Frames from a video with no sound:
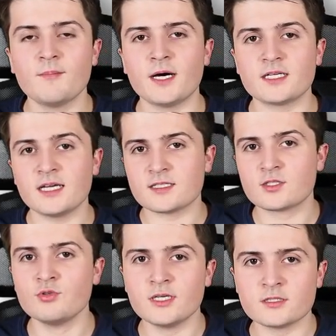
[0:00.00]
But as
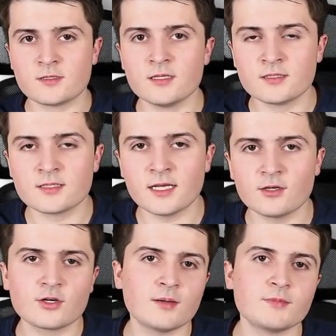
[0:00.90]
soon as this
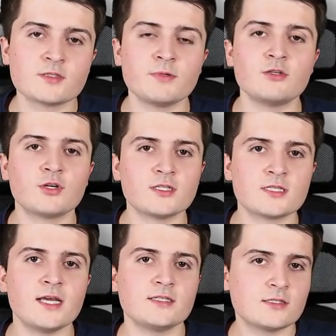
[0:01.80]
telegram is being
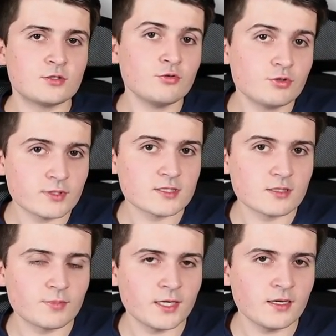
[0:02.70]
translated to
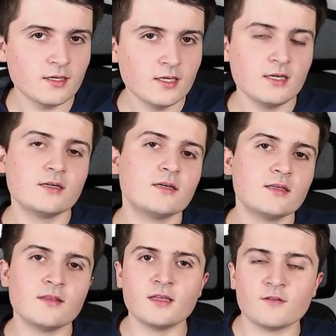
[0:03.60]
Twisted Pair,
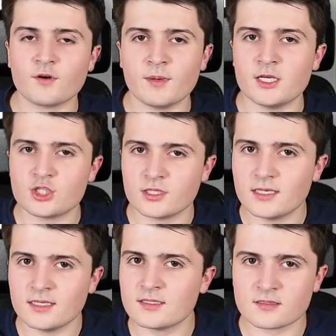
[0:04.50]
the information
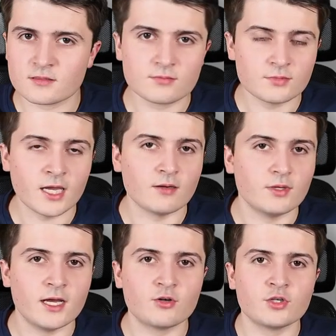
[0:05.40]
isn't yeah,
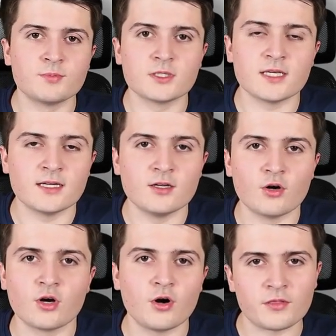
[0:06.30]
encrypted any
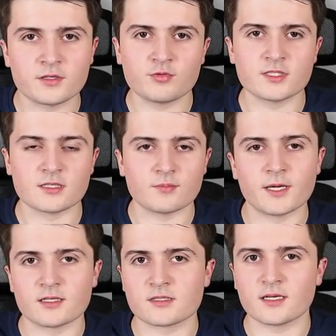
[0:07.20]
longer on the Twisted
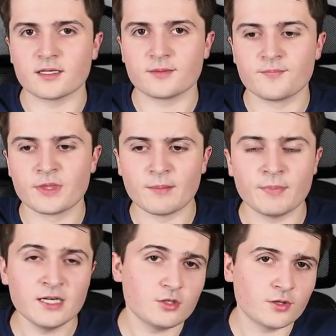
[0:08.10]
Pair side.
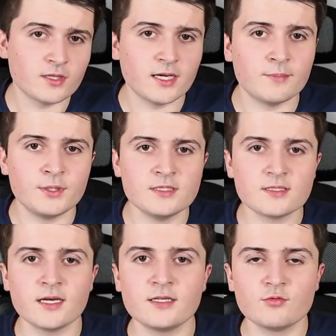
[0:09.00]
But on the IP
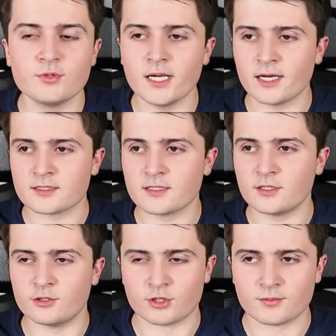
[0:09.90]
side, we are
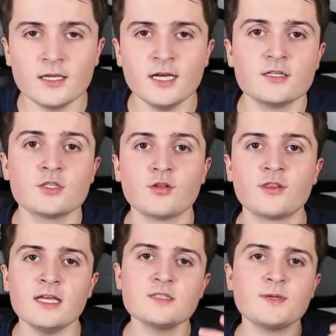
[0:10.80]
secure. Yeah, and so
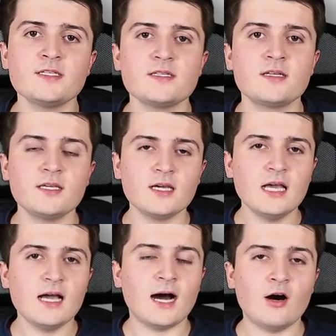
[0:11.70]
that's basically
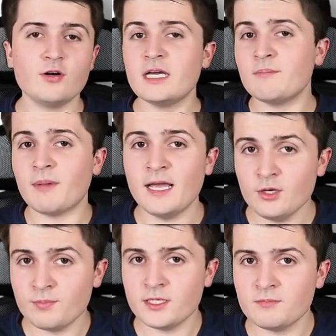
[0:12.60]
how, in my
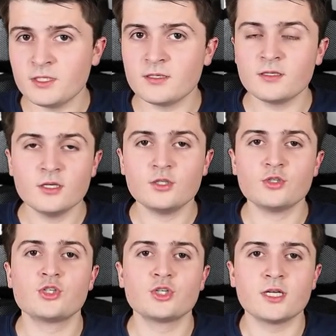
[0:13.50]
opinion,
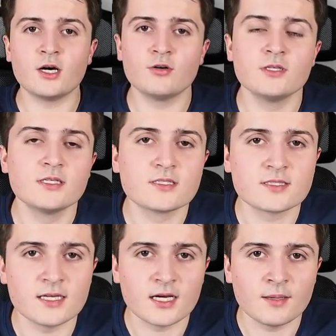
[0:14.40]
you should now
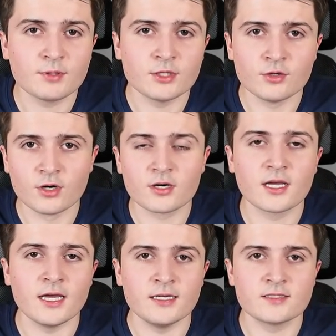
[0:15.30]
set up your
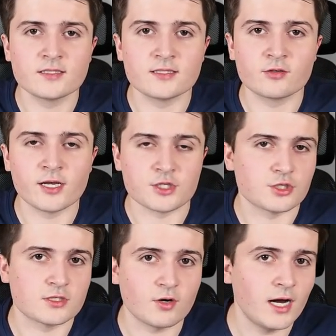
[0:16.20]
KNX
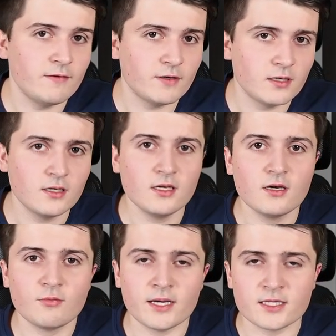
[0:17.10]
integration. So either
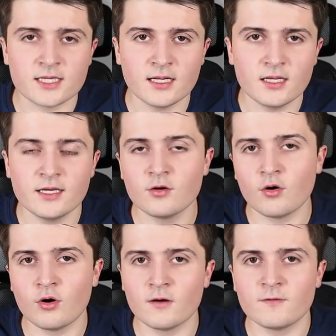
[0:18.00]
via tunneling
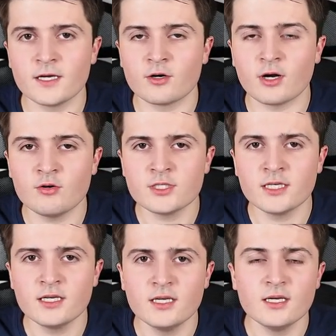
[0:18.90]
or via
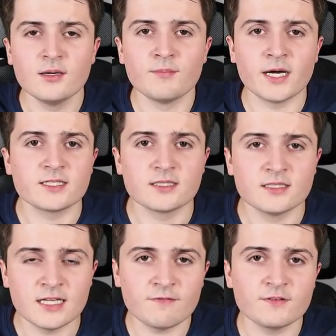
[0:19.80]
routing but
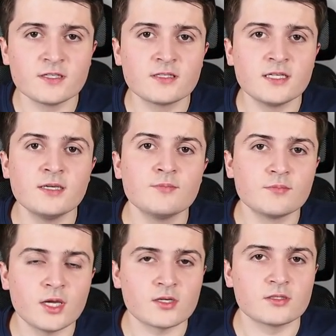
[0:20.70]
definitely
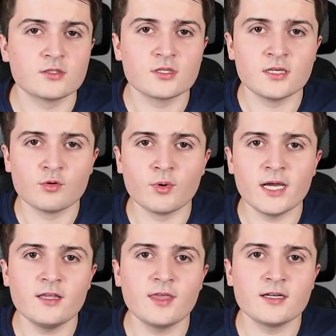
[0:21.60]
yeah, in a
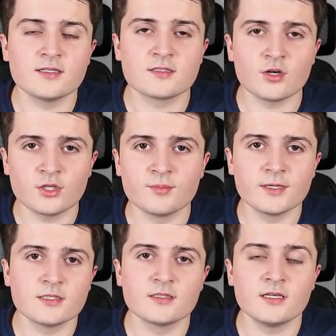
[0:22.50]
way that it's
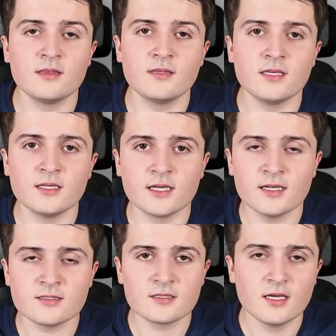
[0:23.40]
documented in the
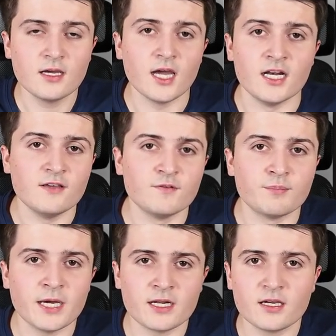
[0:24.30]
ETS and even
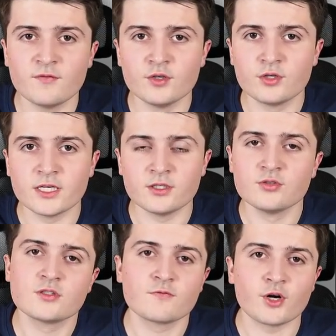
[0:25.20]
better if you can
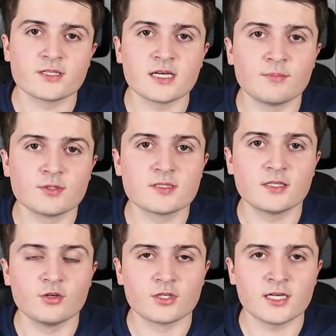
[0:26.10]
use, for example,
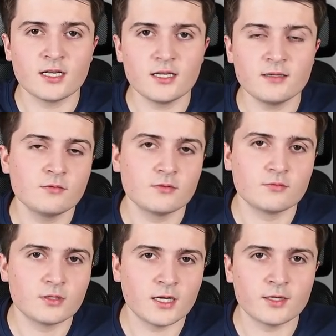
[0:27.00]
secure tunneling
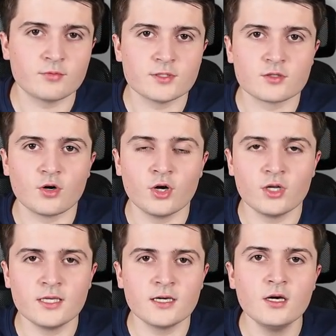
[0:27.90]
like we saw
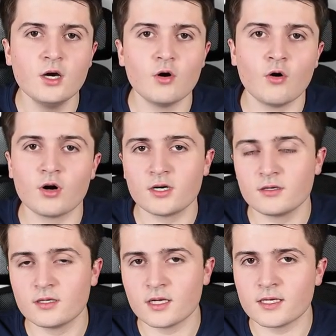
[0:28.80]
earlier
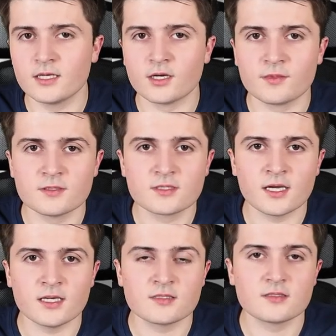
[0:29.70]
or like here in this
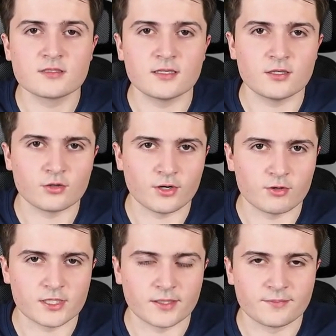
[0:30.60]
case, secure
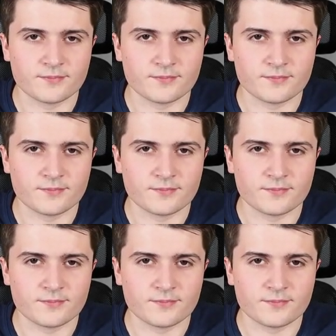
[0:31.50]
routing.